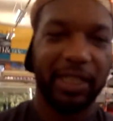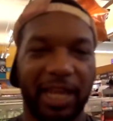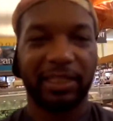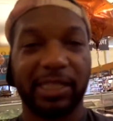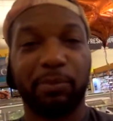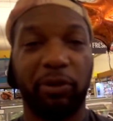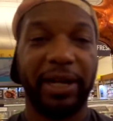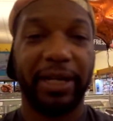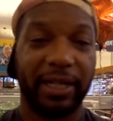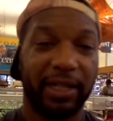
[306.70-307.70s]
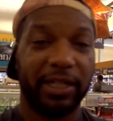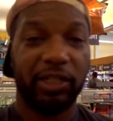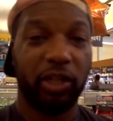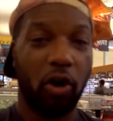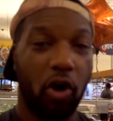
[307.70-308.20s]
liked to spray
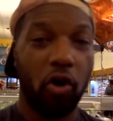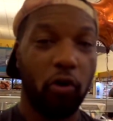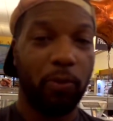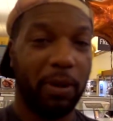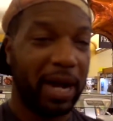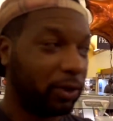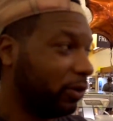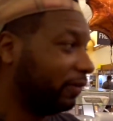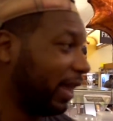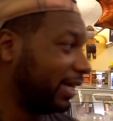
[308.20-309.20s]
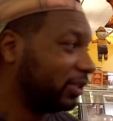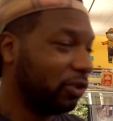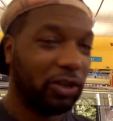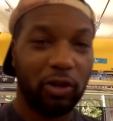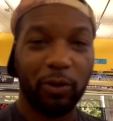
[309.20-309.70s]
the whole bottle of
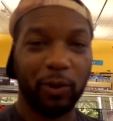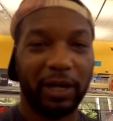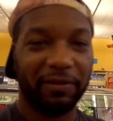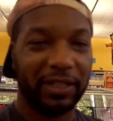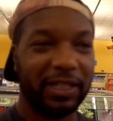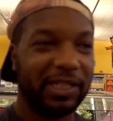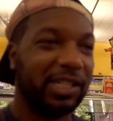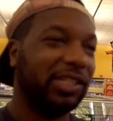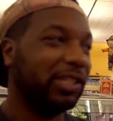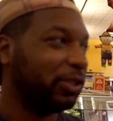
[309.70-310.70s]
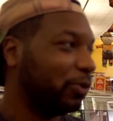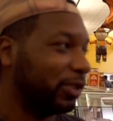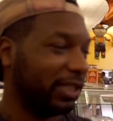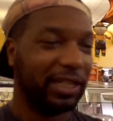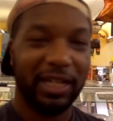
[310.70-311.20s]
Lysol or whatever it is yes, that she's using.